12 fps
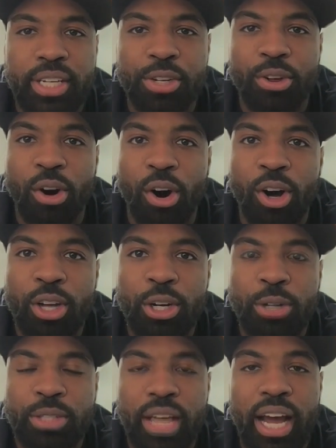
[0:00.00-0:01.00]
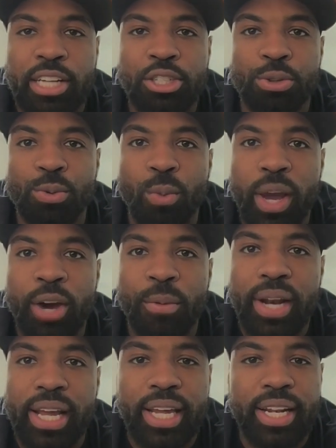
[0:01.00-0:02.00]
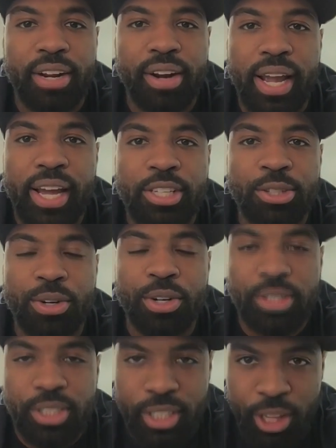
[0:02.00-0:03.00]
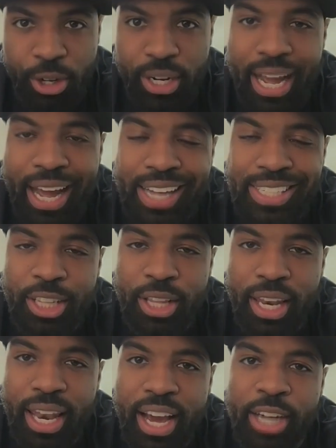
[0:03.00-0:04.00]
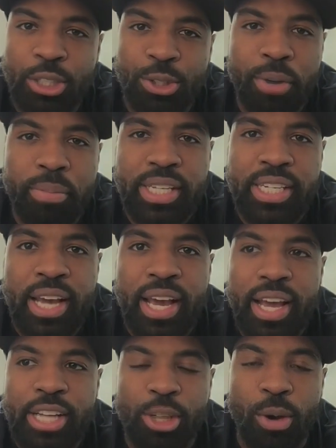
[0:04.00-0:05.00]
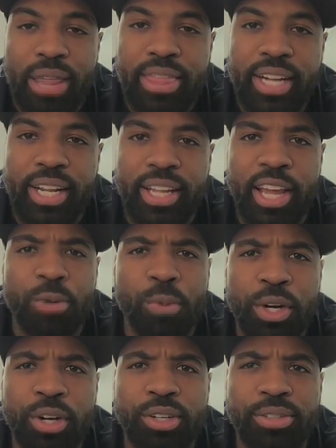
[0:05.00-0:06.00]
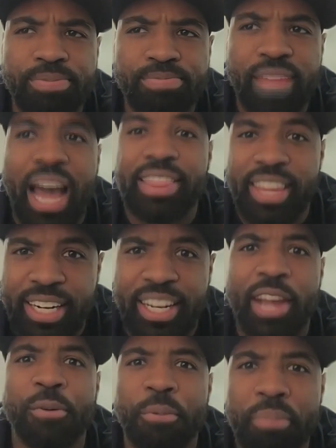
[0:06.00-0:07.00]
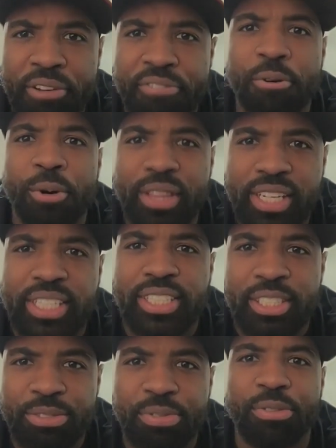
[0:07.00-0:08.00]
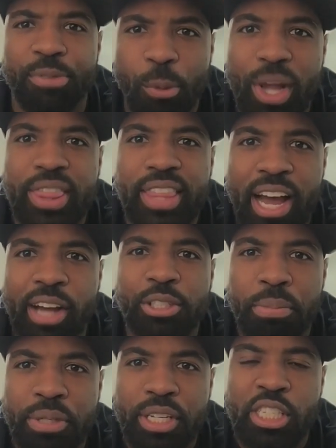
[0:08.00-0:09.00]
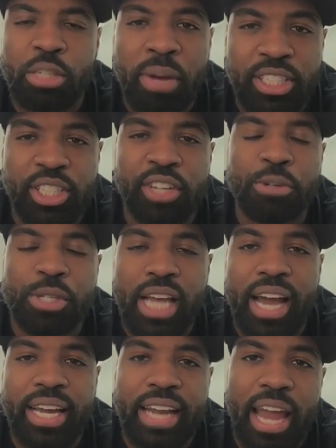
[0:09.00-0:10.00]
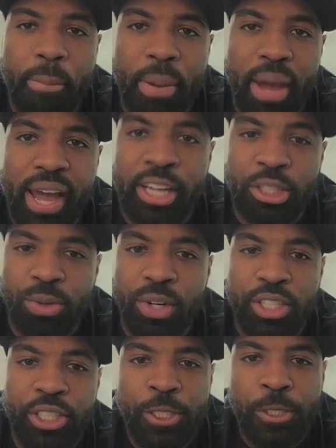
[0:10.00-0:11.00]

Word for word: You know, all of those guys do well when they get their hands on their their guys at the line of scrimmage. So I think that they will. I think they will be for this one thousand percent, especially if you tie in that pass rush.